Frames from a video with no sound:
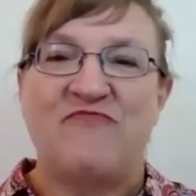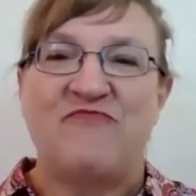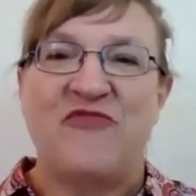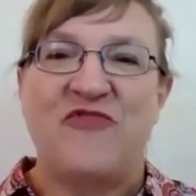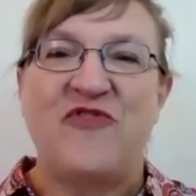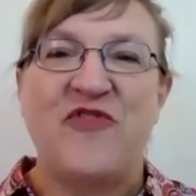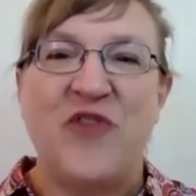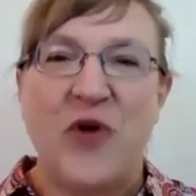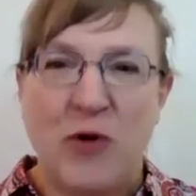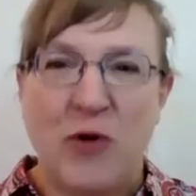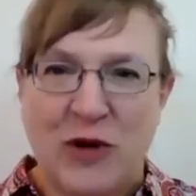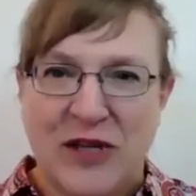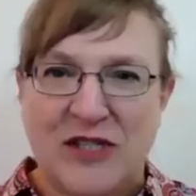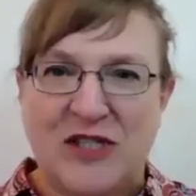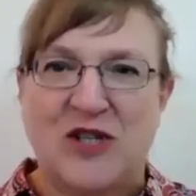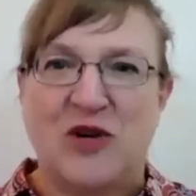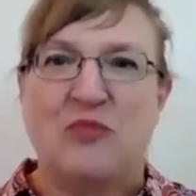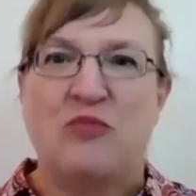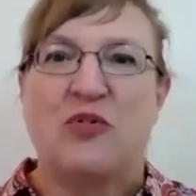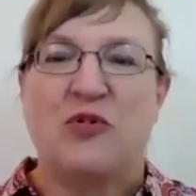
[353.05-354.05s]

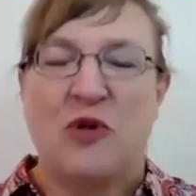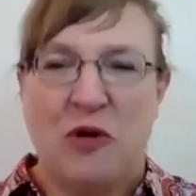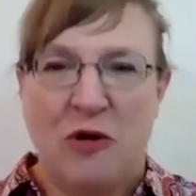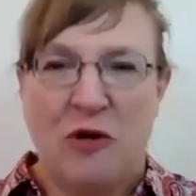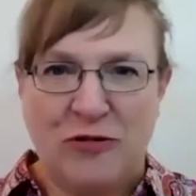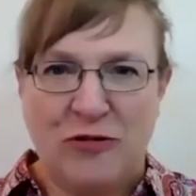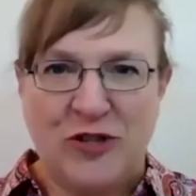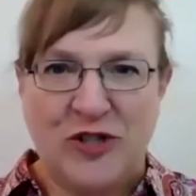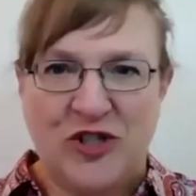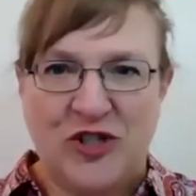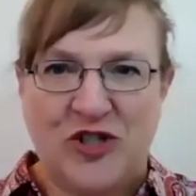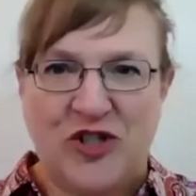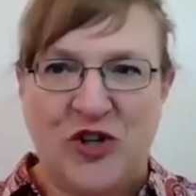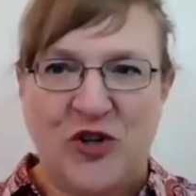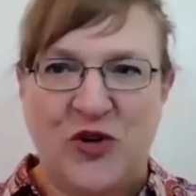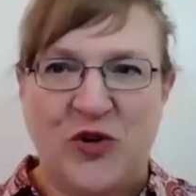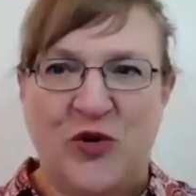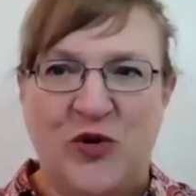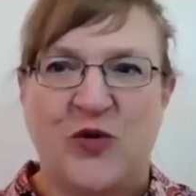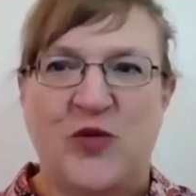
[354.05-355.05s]
focused approach
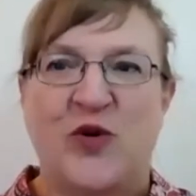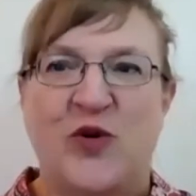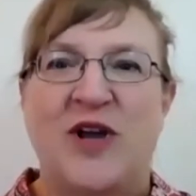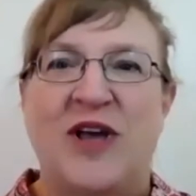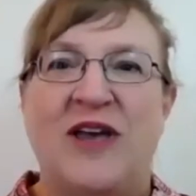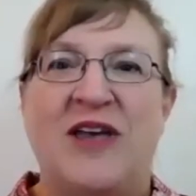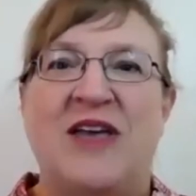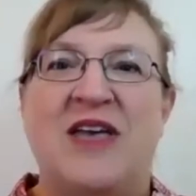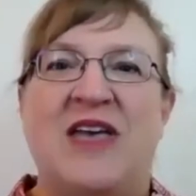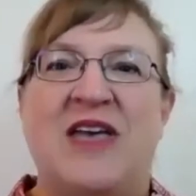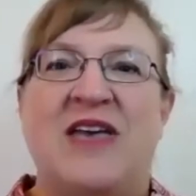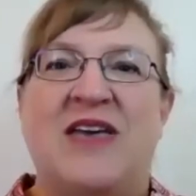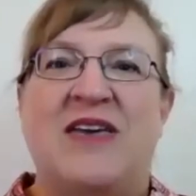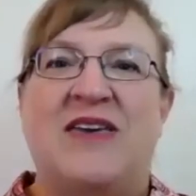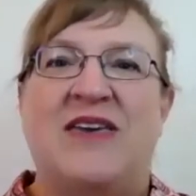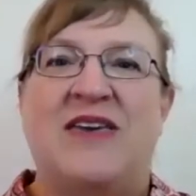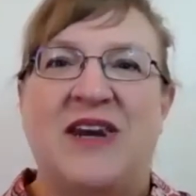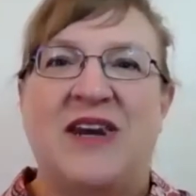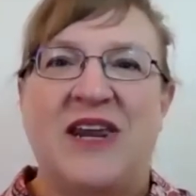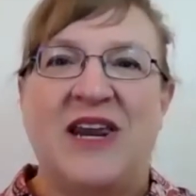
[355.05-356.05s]
to
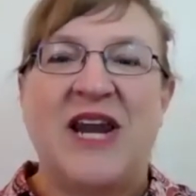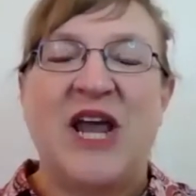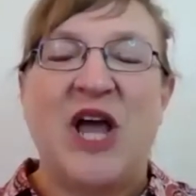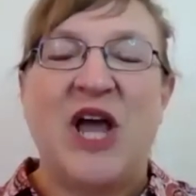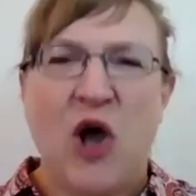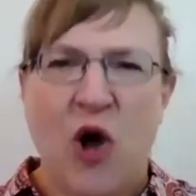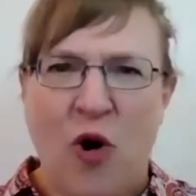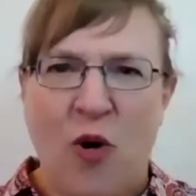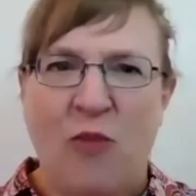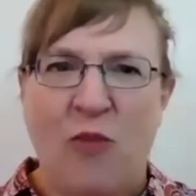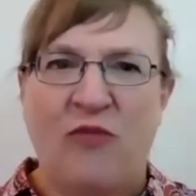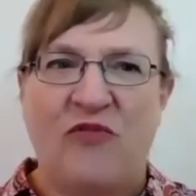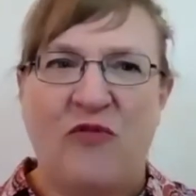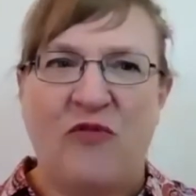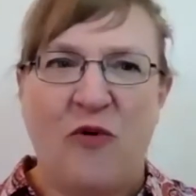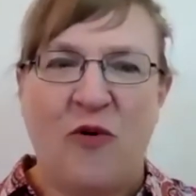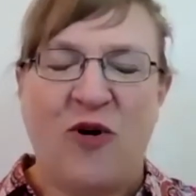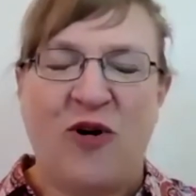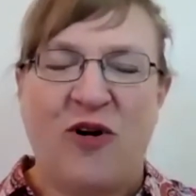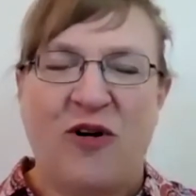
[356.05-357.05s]
getting help
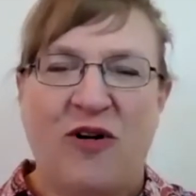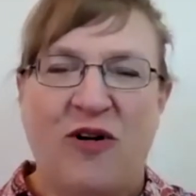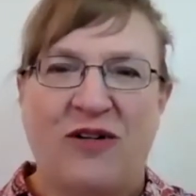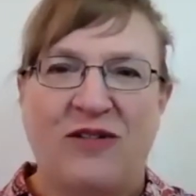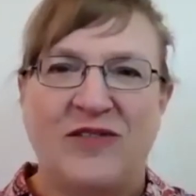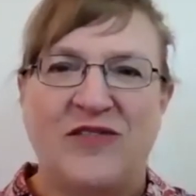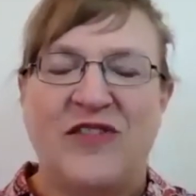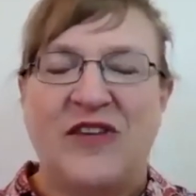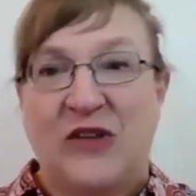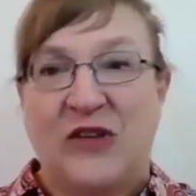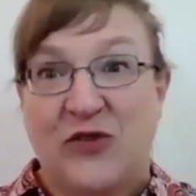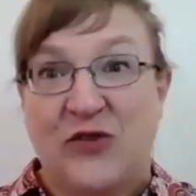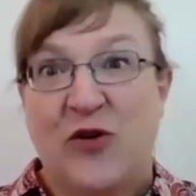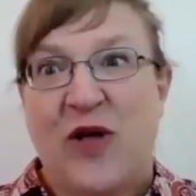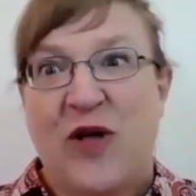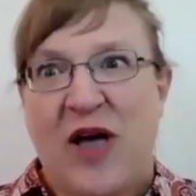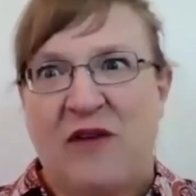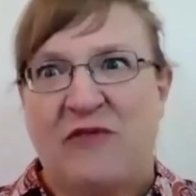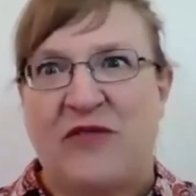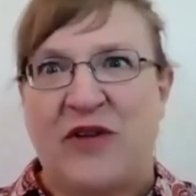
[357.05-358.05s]
for seasonal
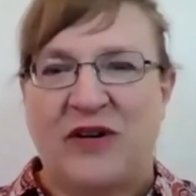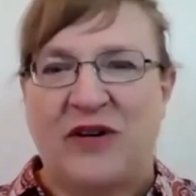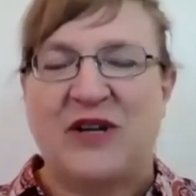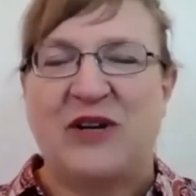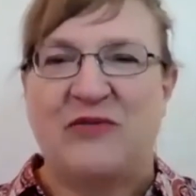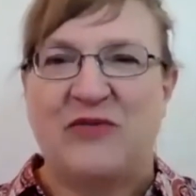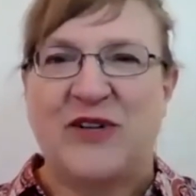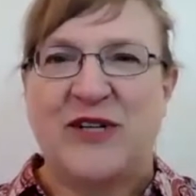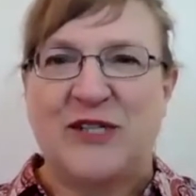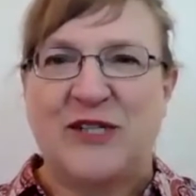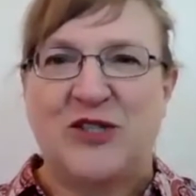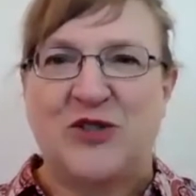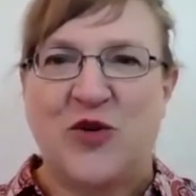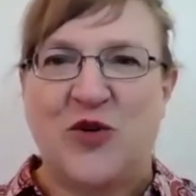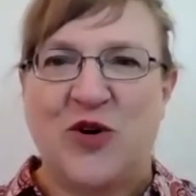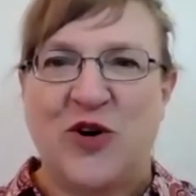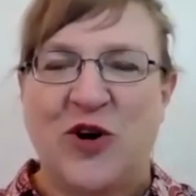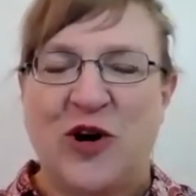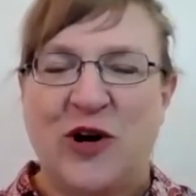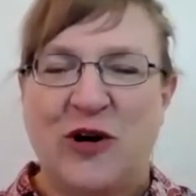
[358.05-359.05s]
affective
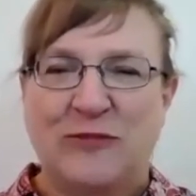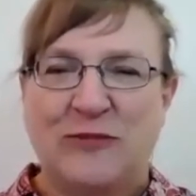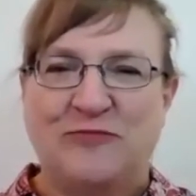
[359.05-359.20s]
disorder.